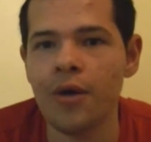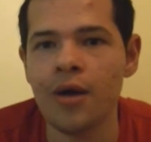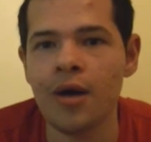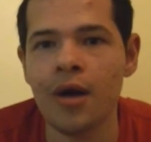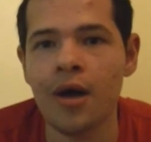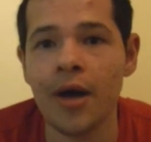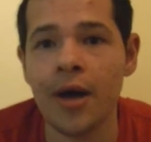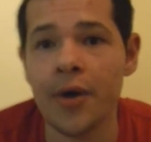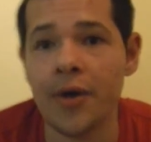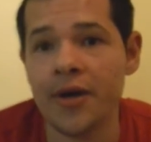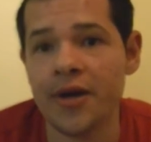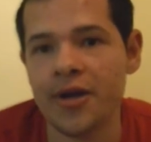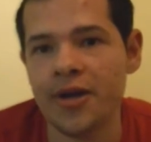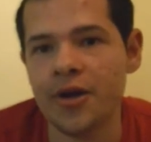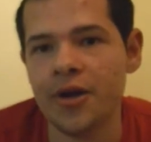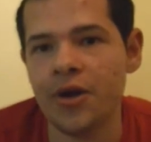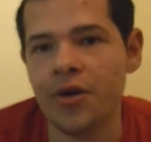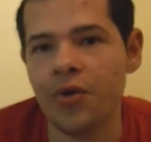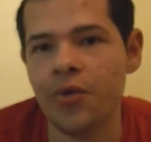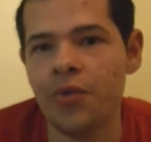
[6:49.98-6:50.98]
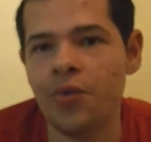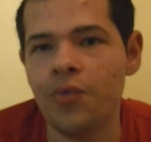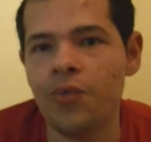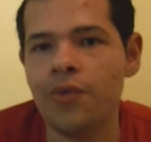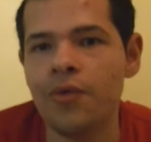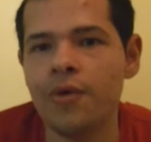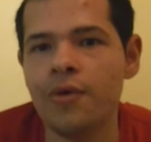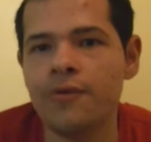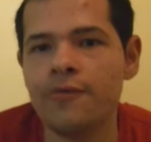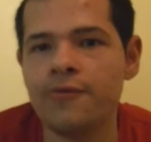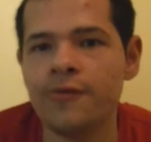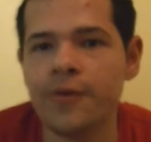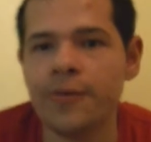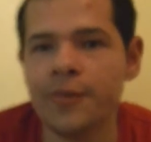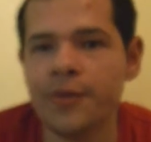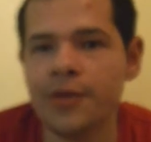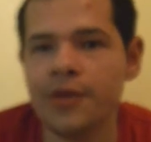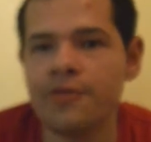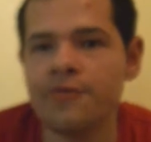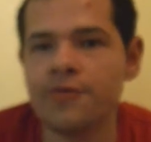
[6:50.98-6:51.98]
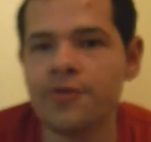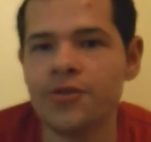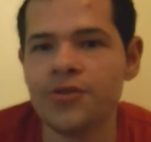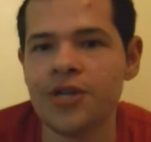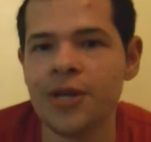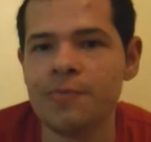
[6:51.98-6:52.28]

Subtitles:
already know from the first